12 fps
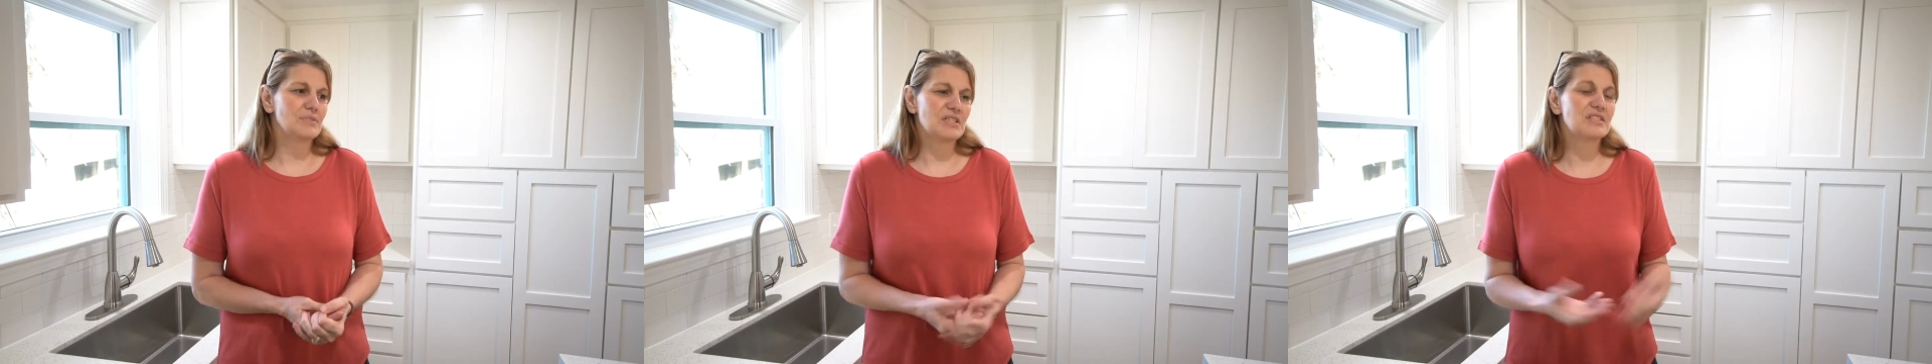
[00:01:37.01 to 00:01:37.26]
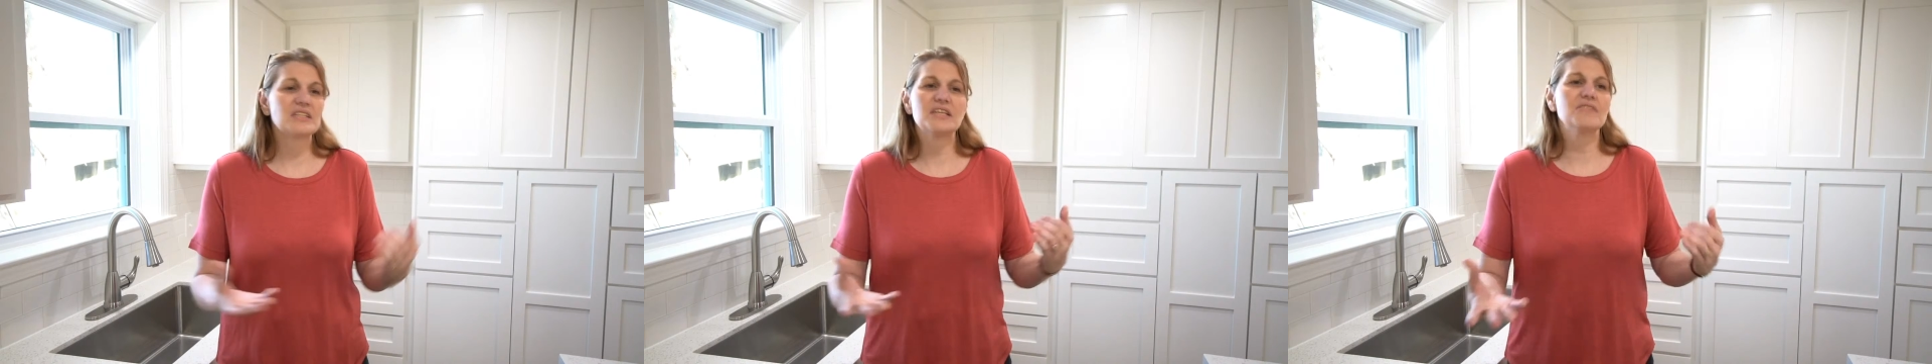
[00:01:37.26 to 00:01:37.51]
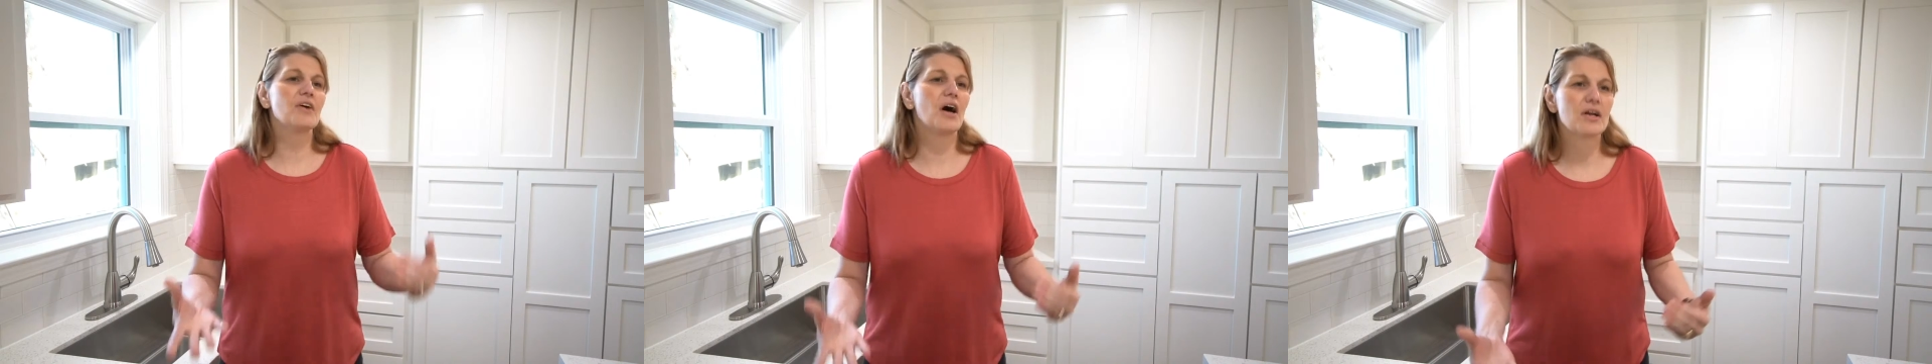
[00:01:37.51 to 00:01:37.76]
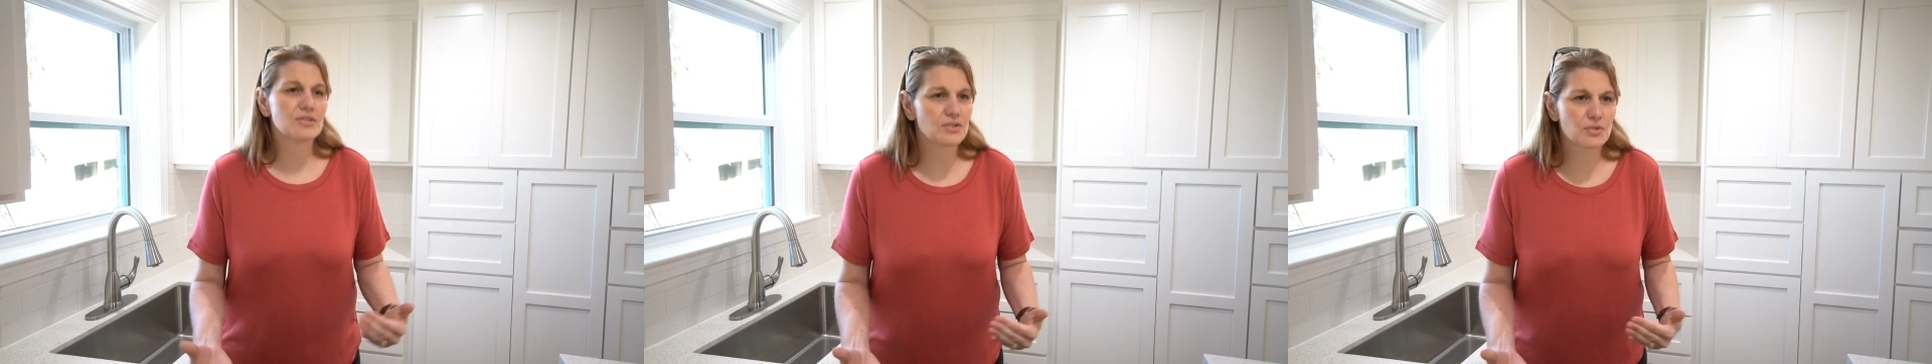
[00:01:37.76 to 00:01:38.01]
deceive
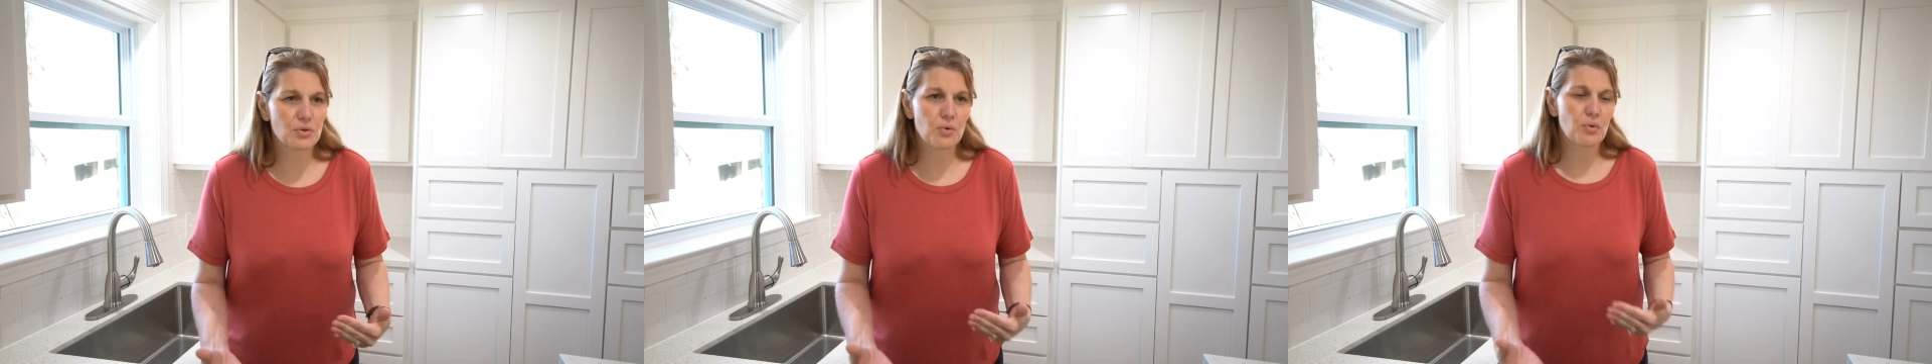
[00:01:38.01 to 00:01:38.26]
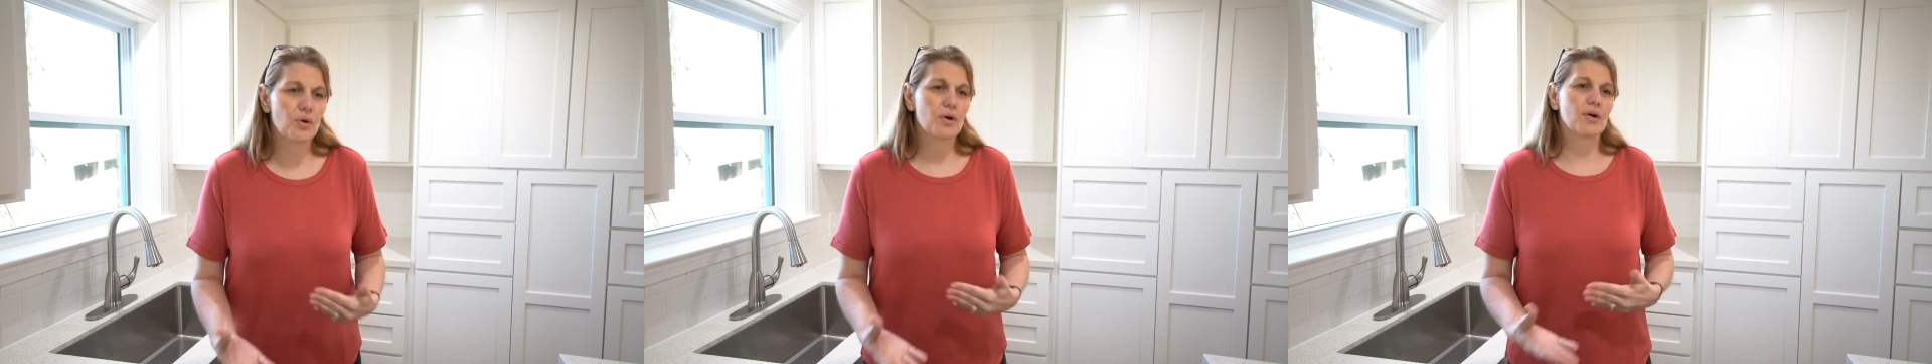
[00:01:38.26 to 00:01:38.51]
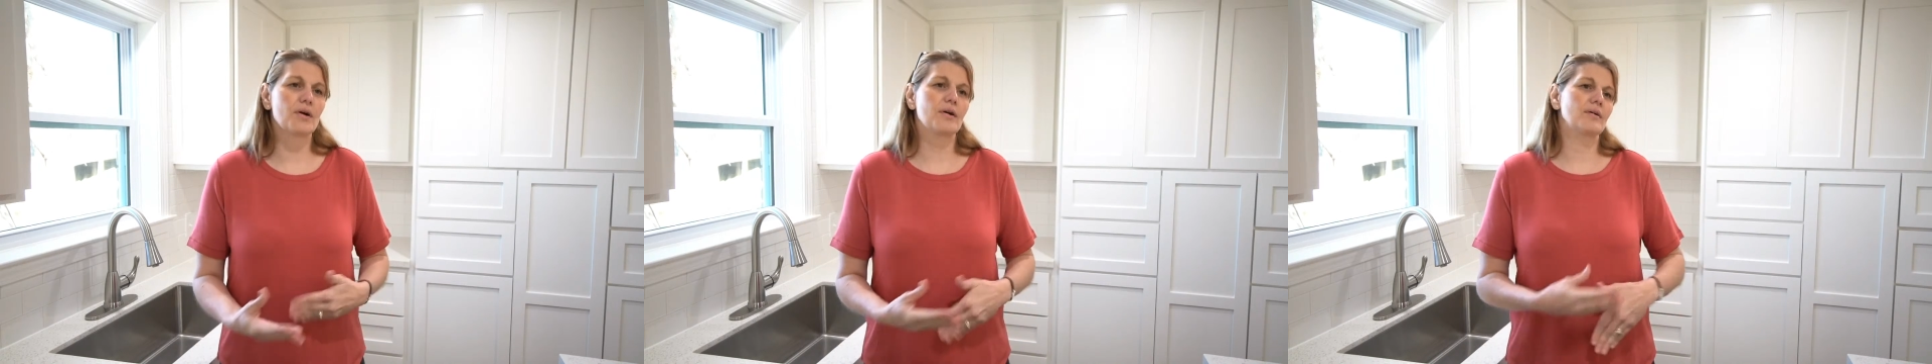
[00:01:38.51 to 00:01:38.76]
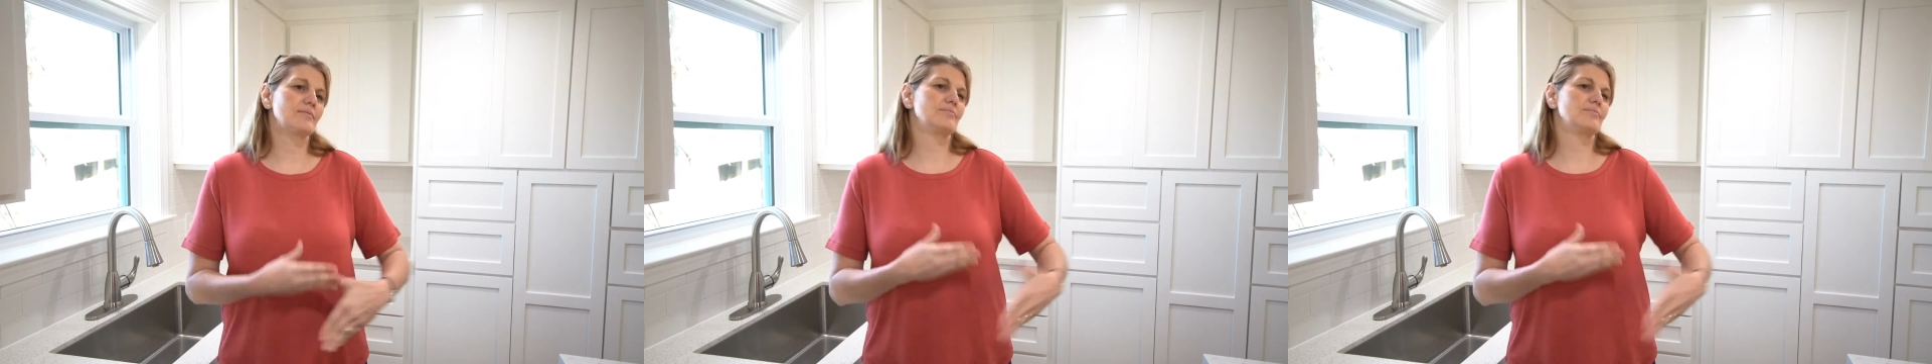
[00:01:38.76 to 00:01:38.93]
us, or,